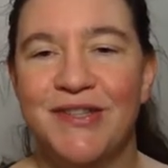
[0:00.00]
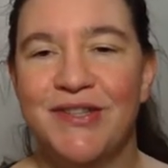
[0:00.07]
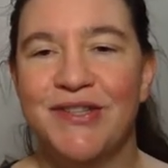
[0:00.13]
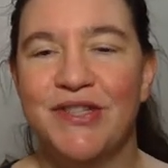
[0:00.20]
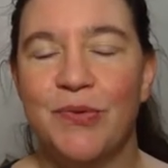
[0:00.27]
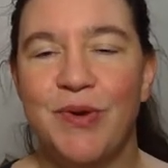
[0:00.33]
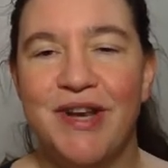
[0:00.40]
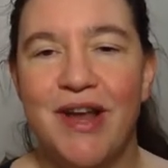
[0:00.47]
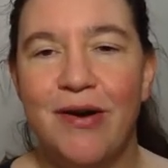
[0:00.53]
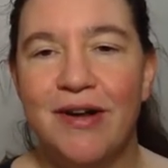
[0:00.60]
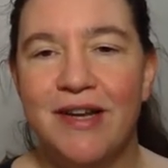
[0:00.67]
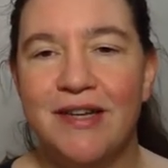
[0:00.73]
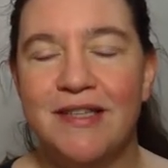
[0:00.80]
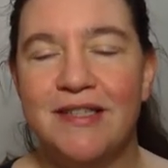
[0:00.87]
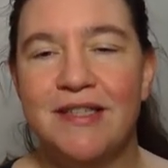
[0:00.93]
So we're now
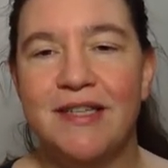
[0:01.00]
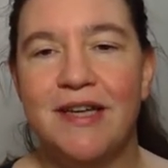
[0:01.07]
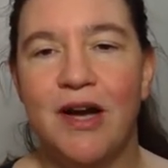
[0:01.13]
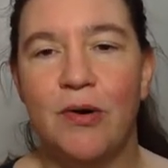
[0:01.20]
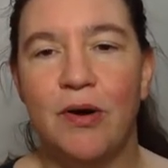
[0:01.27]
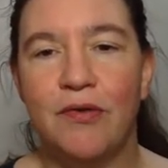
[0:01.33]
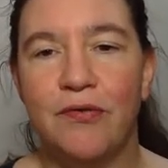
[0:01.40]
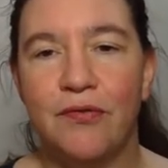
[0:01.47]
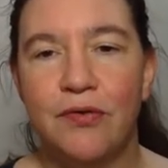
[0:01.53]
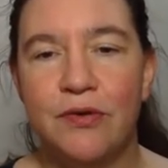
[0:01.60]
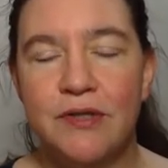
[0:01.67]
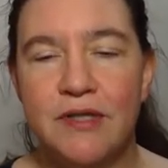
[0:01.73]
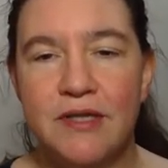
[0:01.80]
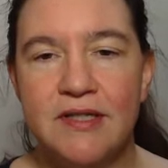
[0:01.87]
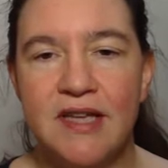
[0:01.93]
going to see our
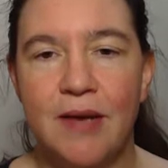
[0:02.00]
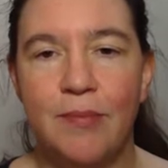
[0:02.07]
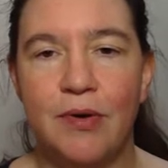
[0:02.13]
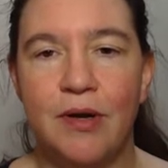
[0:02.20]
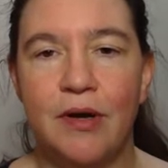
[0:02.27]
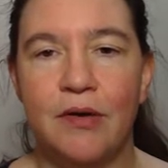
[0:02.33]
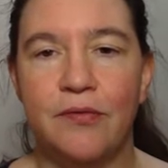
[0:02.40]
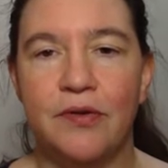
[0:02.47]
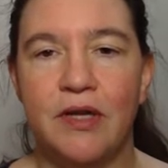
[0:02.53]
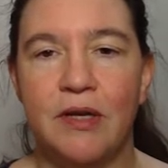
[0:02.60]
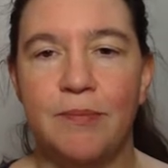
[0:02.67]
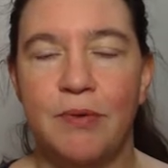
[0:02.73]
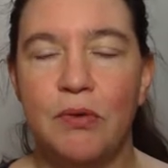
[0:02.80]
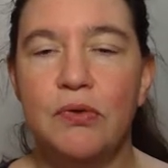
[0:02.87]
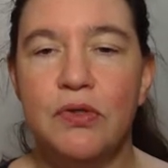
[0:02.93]
first example of a
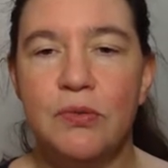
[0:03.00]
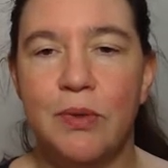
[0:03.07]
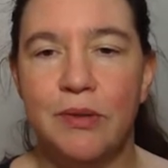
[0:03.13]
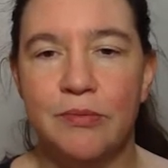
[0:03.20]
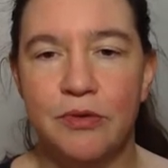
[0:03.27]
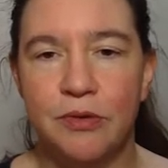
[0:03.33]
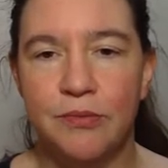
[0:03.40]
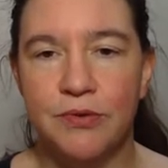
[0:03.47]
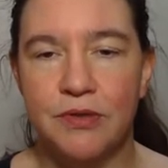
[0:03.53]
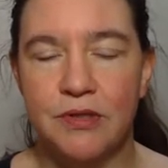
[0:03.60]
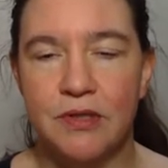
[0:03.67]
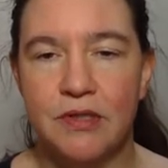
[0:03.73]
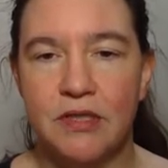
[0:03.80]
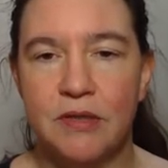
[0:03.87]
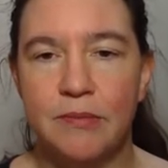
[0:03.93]
post-quantum crypto
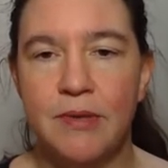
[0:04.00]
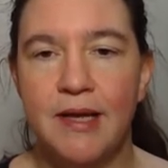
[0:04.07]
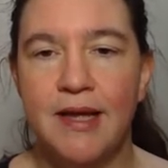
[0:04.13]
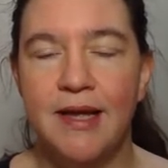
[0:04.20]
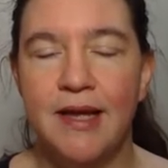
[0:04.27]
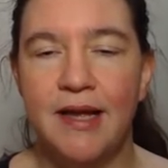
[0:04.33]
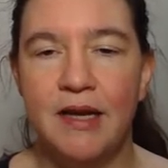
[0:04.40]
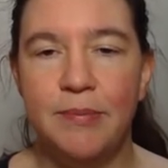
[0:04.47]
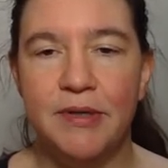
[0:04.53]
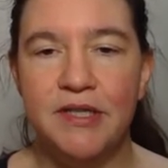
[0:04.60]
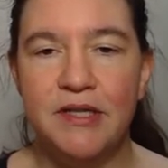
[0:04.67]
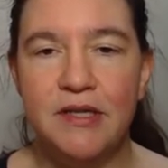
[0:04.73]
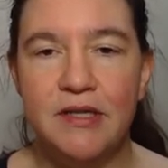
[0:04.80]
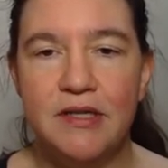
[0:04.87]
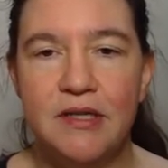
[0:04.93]
system, and in
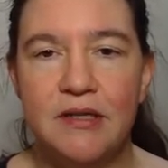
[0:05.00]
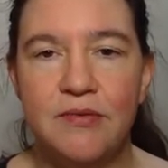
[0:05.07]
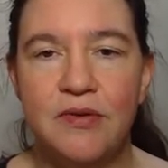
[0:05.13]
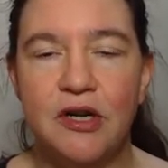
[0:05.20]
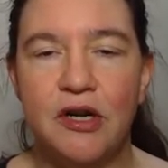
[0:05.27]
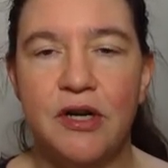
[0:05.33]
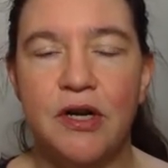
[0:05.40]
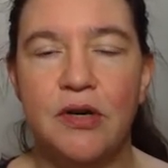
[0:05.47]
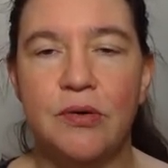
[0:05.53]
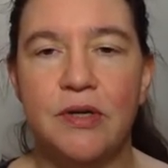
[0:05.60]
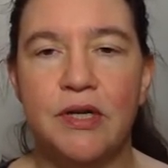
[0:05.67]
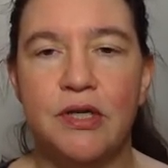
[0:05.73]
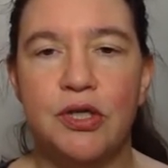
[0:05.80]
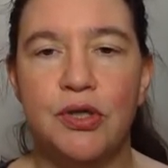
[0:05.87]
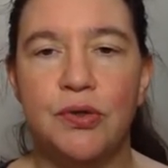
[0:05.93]
particular we're going to look
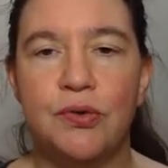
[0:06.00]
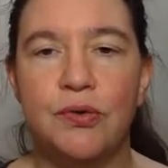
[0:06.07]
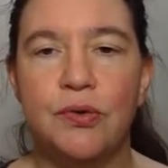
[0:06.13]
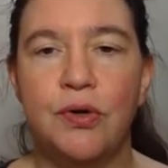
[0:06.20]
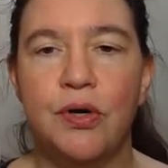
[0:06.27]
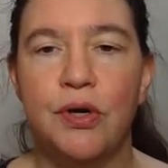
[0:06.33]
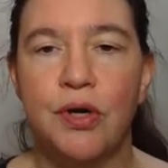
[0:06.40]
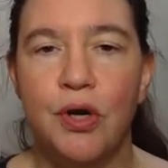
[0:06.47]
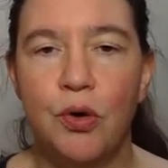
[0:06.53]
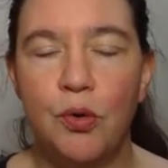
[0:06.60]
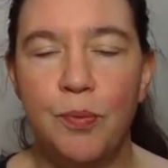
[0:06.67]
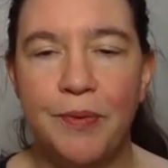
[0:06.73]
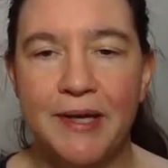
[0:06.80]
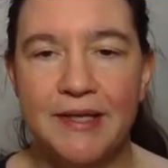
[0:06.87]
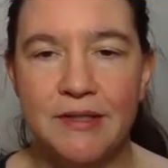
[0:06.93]
into
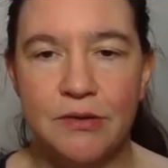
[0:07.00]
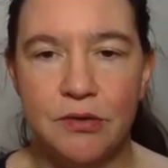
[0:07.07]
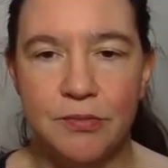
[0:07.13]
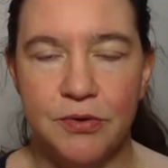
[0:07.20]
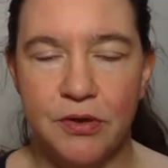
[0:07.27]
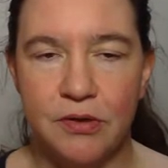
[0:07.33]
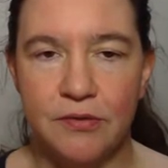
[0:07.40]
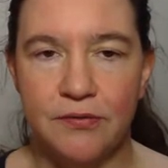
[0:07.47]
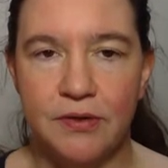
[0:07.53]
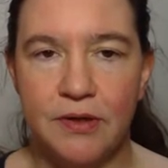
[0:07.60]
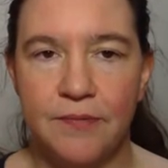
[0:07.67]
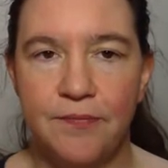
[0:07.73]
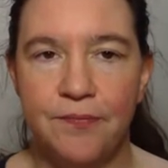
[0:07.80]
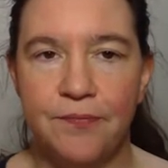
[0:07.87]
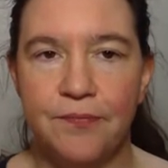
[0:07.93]
code-based cryptography.
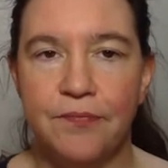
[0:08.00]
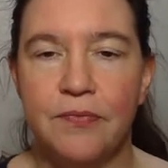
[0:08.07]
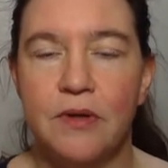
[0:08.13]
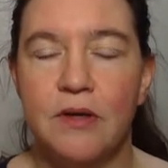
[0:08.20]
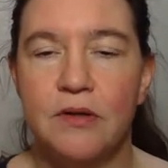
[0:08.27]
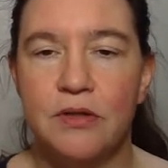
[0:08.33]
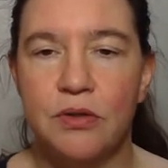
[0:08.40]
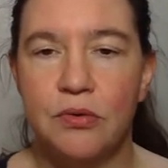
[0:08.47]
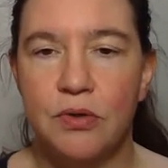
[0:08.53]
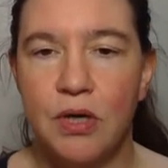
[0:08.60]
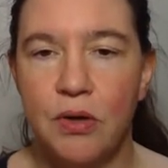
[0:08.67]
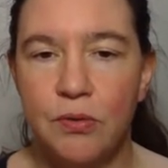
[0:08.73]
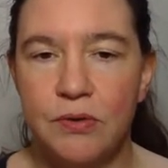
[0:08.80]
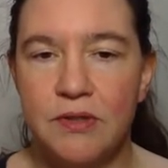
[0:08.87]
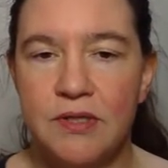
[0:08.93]
So
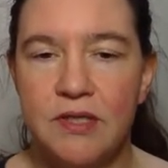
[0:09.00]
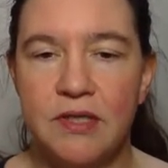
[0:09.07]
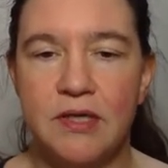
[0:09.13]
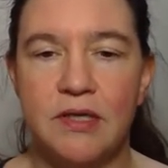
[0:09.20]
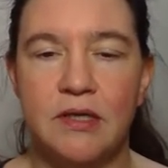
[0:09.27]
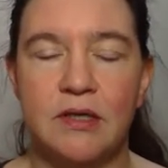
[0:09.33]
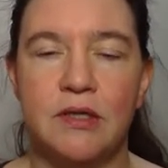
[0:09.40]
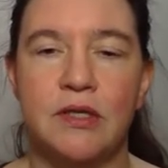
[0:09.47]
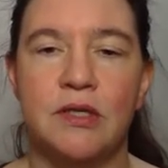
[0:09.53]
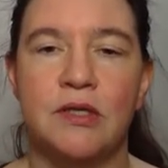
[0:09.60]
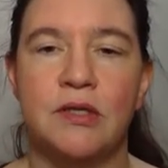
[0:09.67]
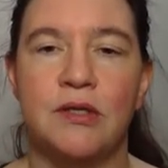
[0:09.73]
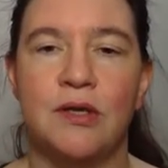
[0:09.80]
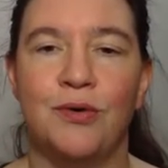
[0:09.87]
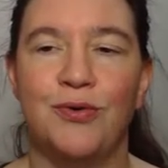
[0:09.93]
codes here
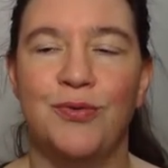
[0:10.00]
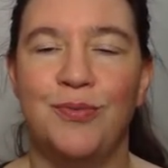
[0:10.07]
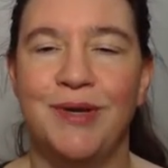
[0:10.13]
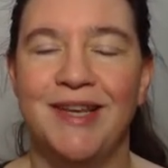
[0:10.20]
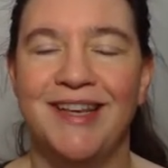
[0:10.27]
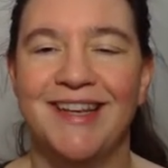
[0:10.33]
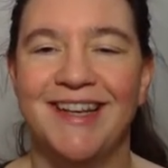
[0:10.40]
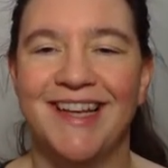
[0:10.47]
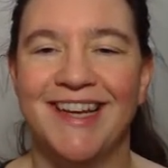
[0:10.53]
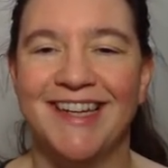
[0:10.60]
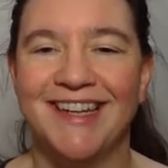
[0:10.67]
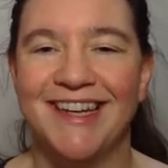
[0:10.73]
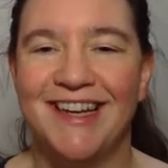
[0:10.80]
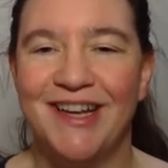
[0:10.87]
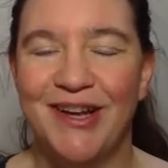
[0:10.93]
don't mean
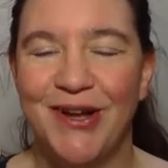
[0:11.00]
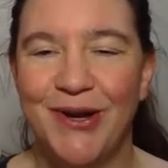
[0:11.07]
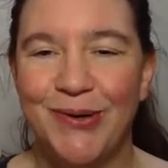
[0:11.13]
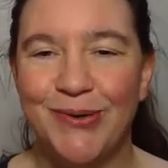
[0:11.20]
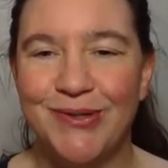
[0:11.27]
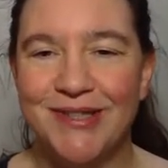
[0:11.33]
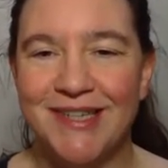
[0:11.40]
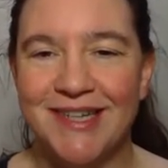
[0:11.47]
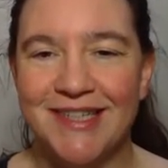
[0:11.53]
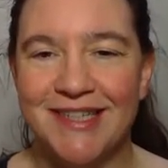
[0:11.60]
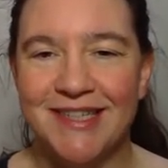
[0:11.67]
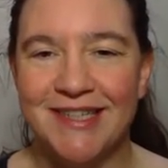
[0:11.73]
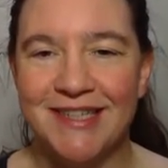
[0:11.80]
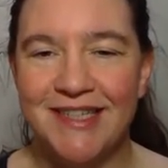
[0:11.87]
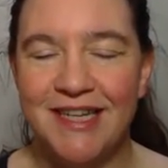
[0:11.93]
like codes as
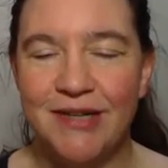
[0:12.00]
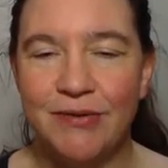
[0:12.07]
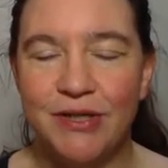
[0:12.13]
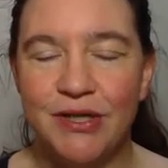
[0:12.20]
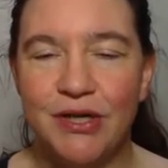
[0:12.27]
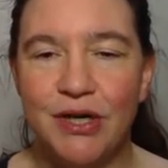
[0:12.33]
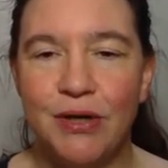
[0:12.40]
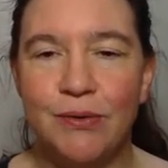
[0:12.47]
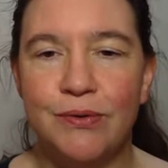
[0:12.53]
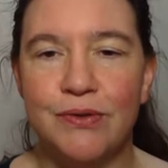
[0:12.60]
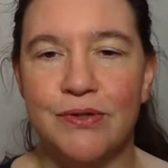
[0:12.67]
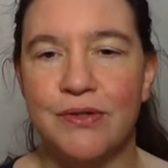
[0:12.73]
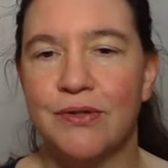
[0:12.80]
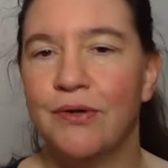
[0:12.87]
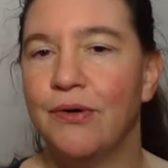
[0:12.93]
in secret
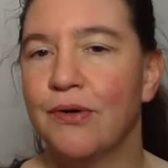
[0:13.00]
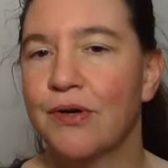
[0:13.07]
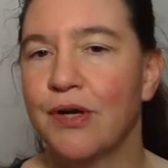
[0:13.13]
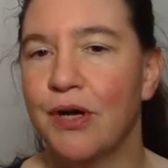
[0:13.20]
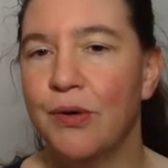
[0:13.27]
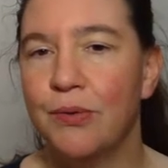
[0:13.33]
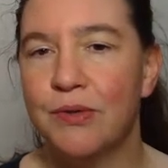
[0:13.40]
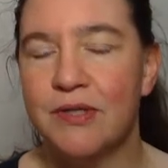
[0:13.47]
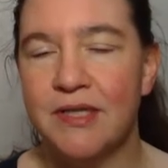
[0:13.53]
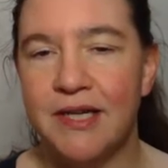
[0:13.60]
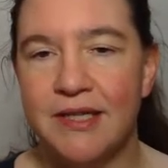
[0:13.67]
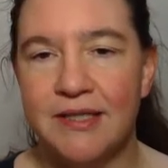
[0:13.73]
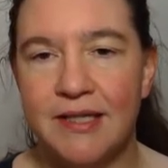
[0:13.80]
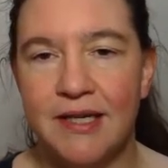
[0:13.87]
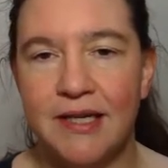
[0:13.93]
codes or codes
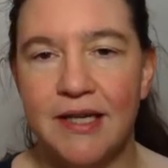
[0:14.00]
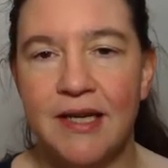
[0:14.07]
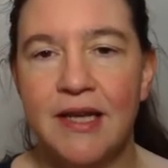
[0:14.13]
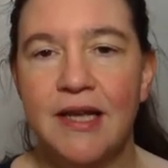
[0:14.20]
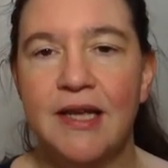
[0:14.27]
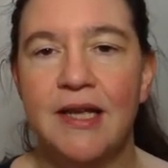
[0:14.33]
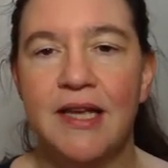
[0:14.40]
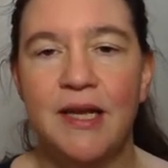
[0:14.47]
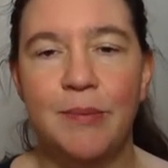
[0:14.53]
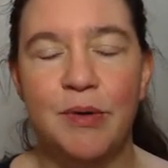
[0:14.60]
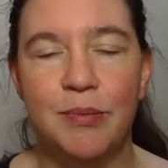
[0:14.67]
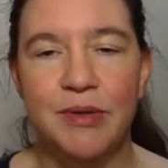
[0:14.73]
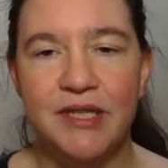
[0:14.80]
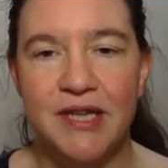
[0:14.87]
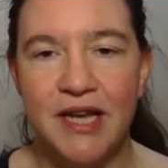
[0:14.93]
as in
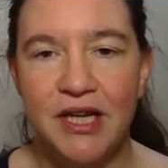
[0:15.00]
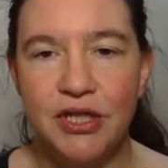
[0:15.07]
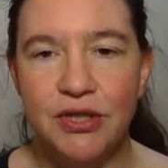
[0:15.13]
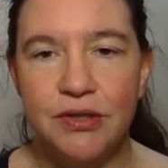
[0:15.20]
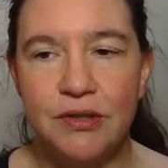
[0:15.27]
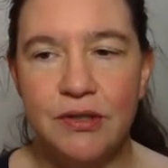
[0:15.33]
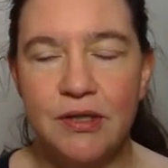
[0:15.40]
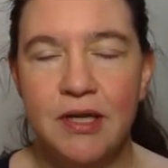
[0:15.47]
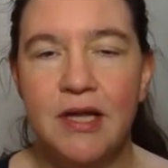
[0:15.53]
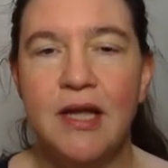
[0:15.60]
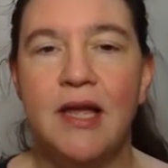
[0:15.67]
implementation,